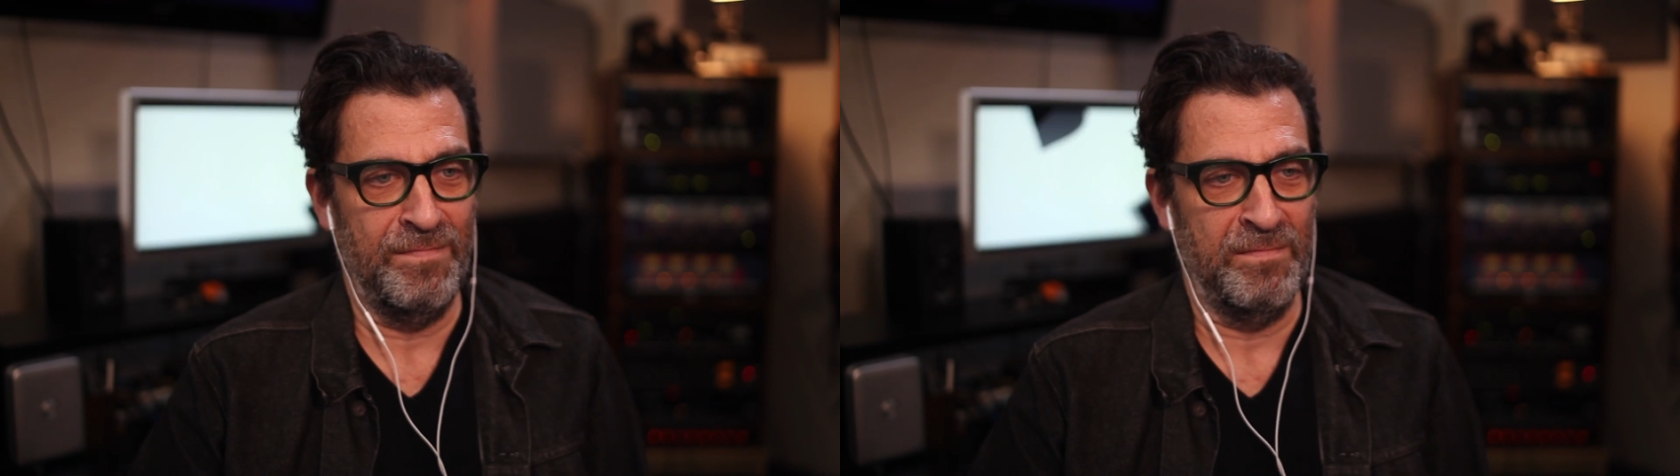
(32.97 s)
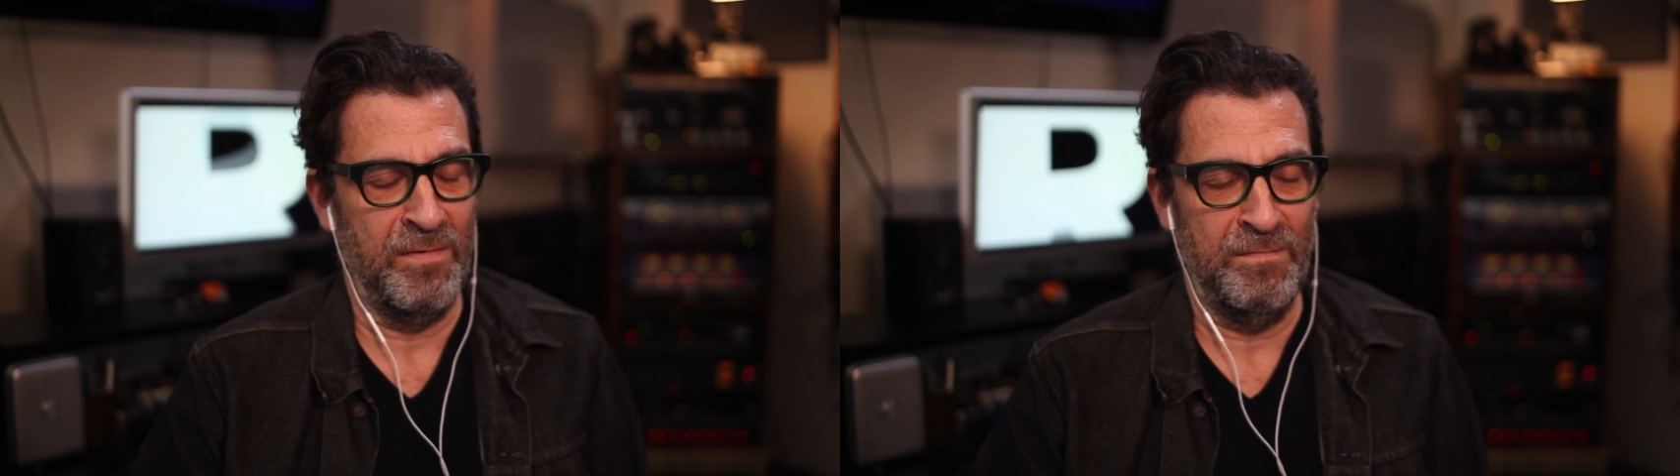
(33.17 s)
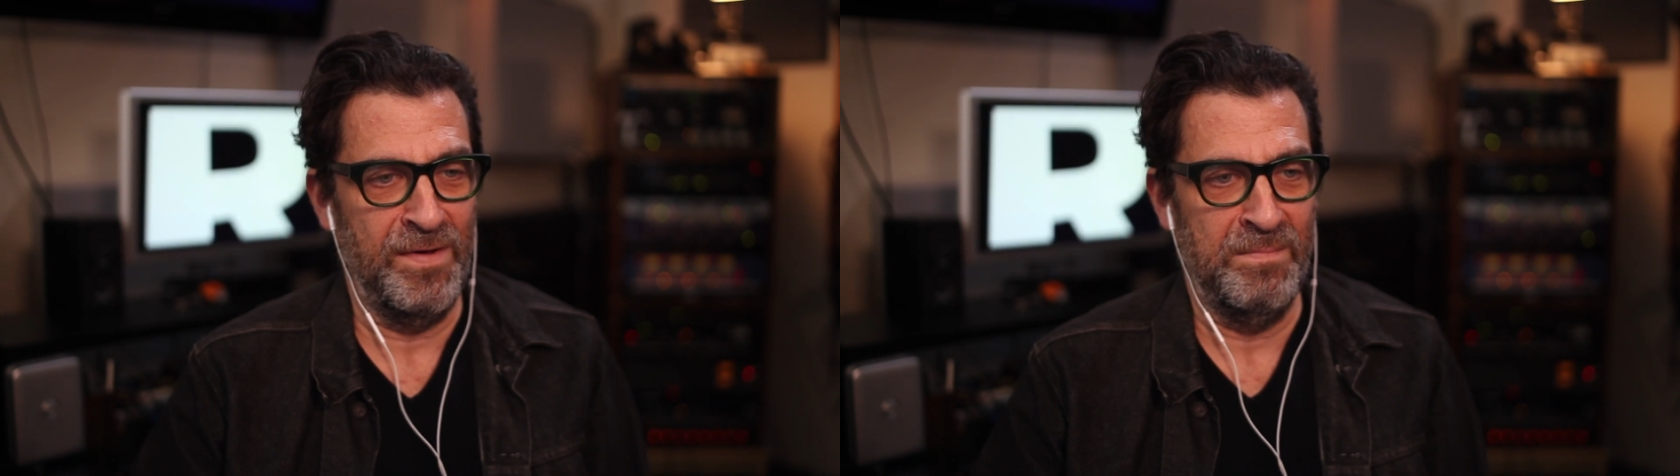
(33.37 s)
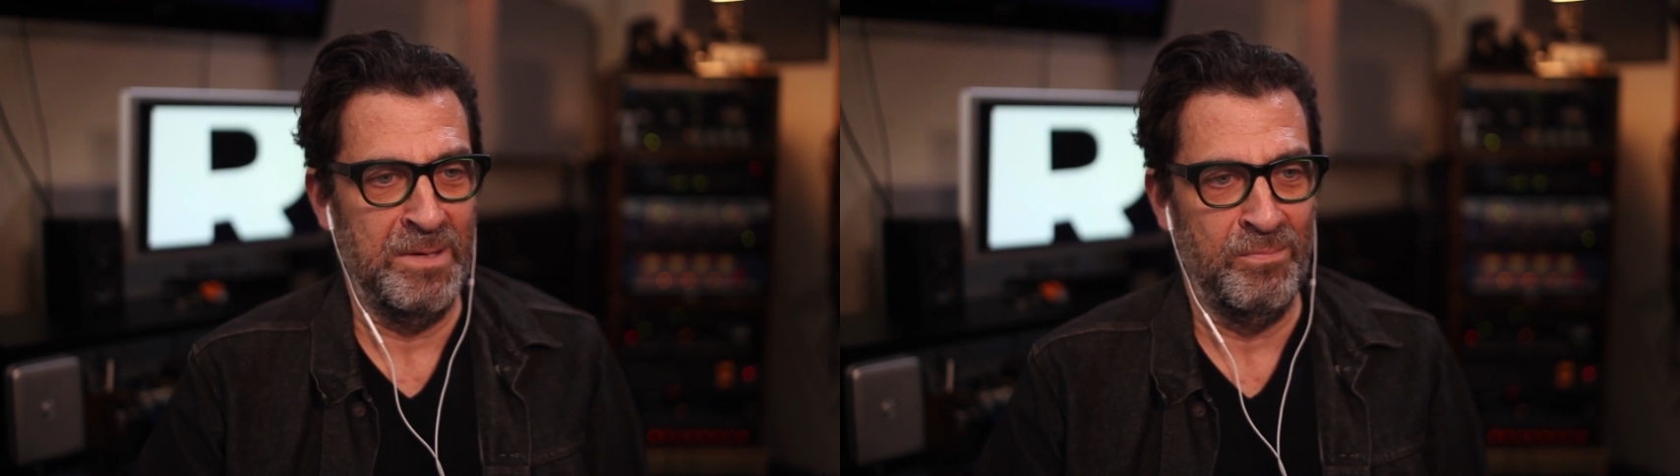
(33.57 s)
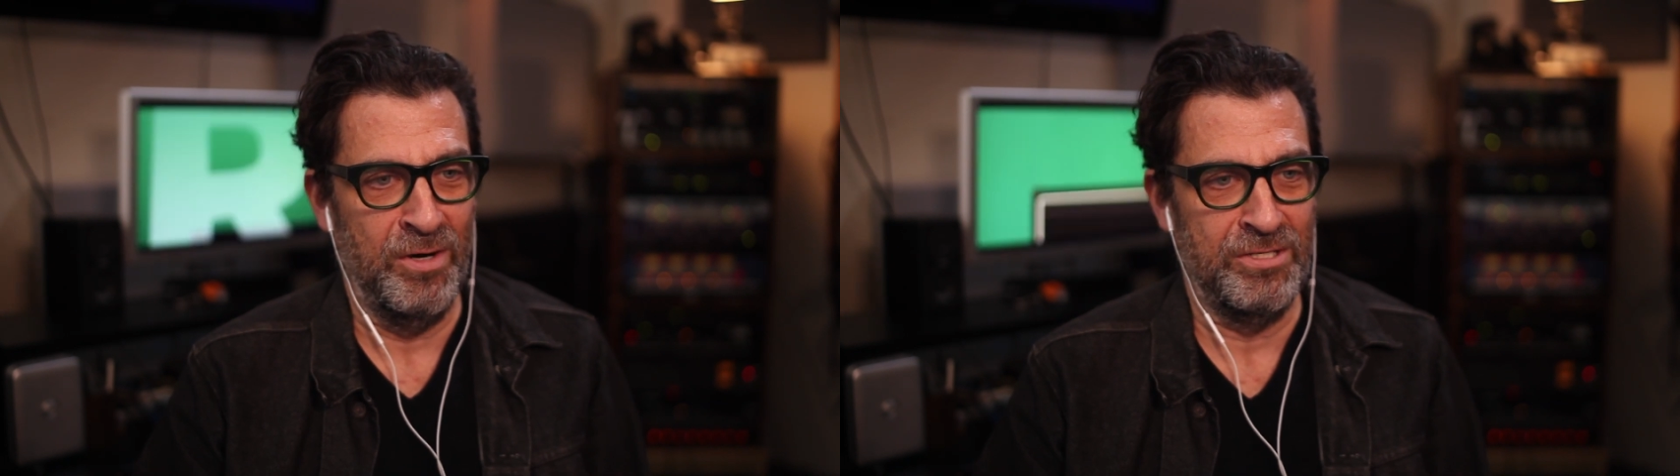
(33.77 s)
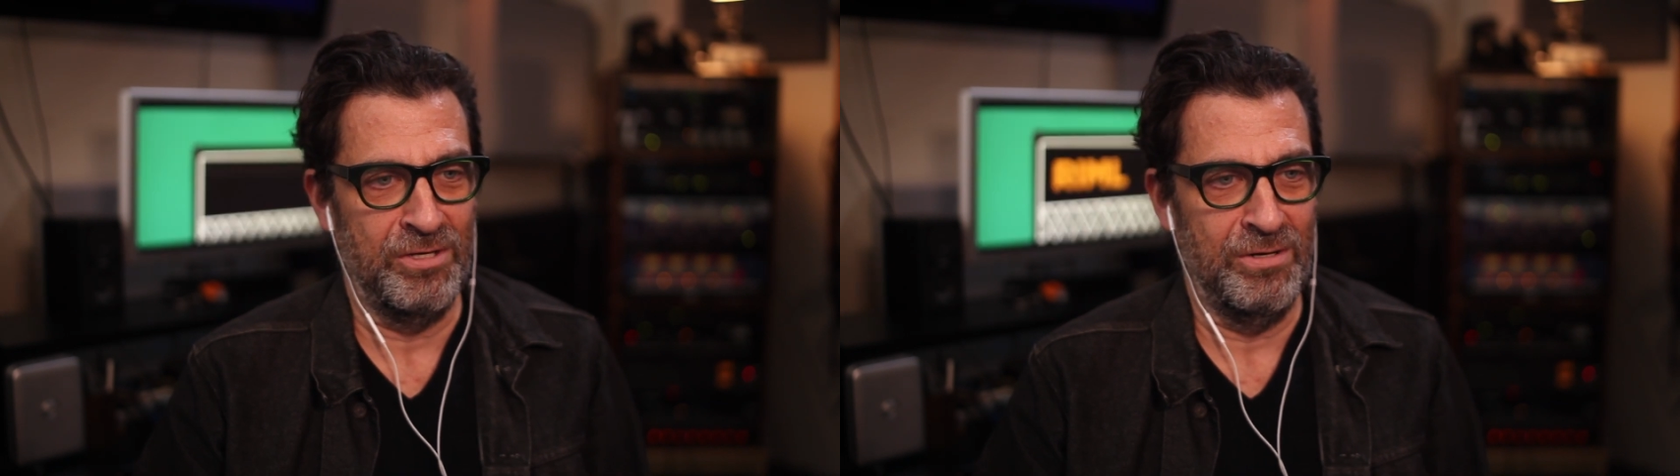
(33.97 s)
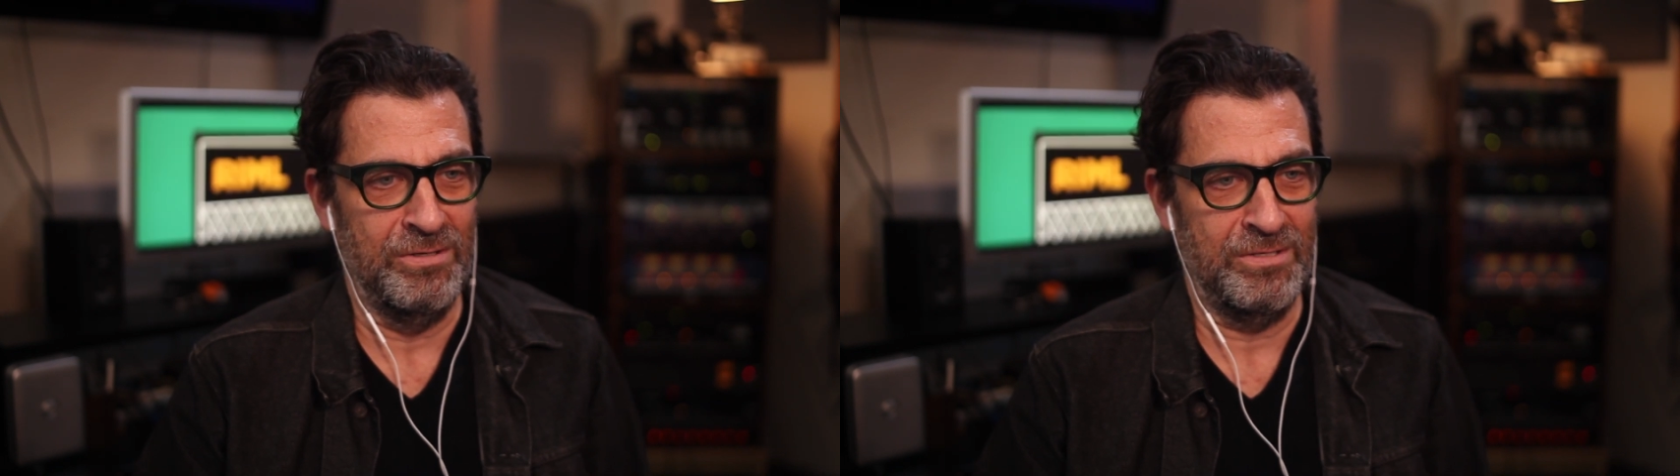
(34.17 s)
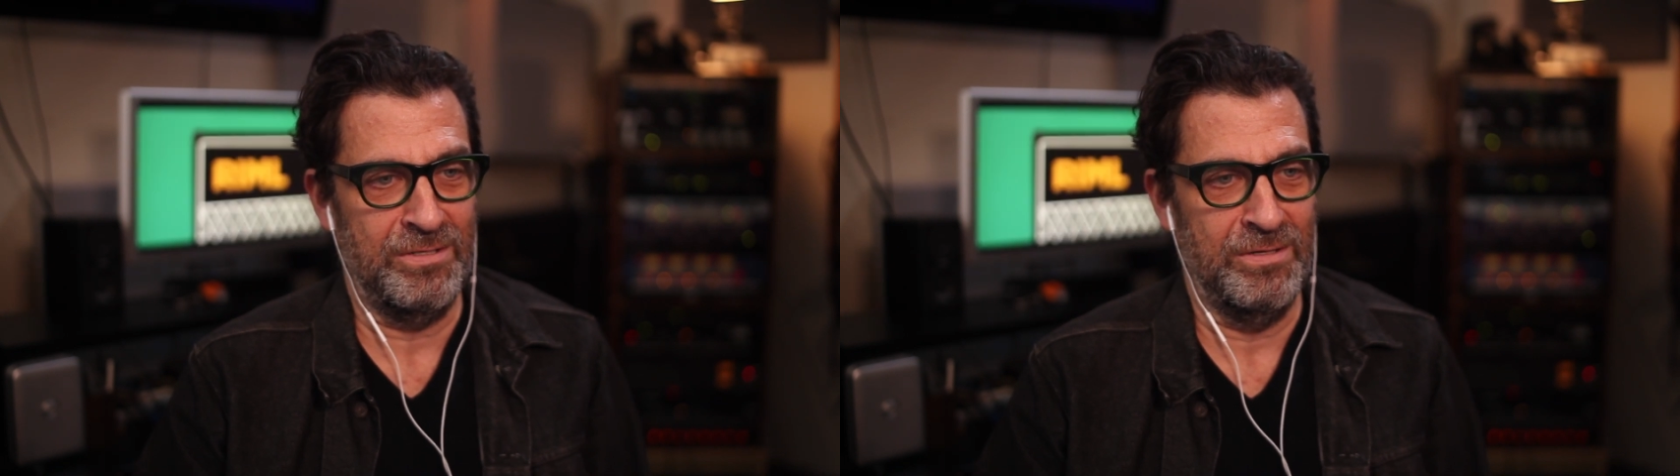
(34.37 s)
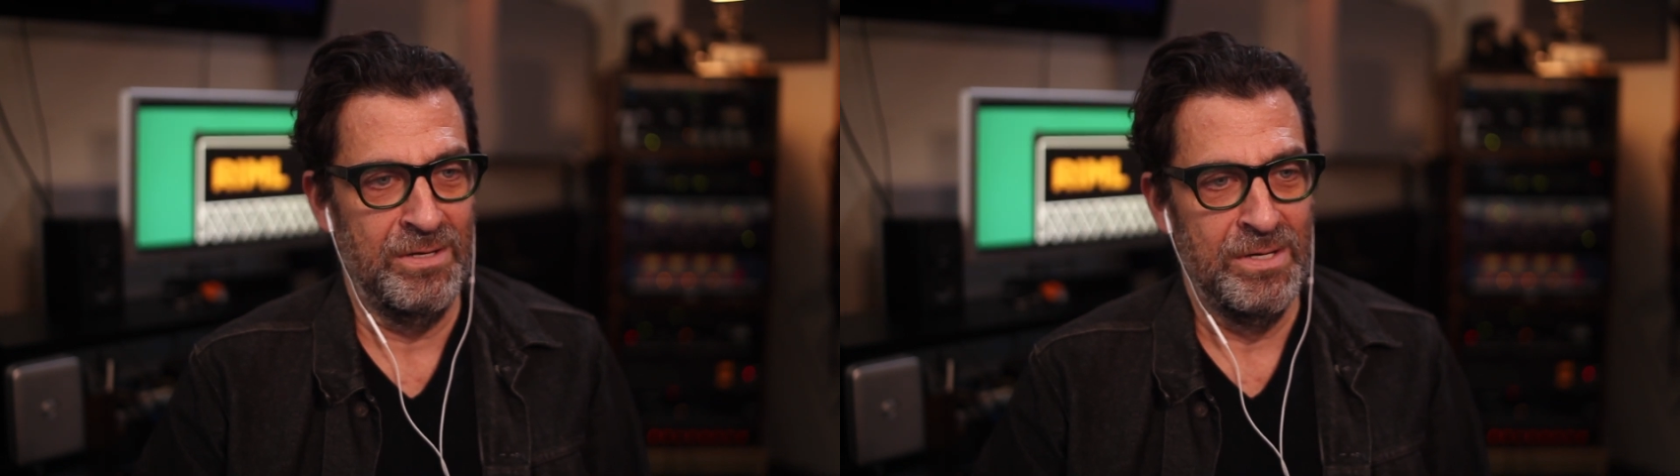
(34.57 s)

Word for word: from phoebe bridgers to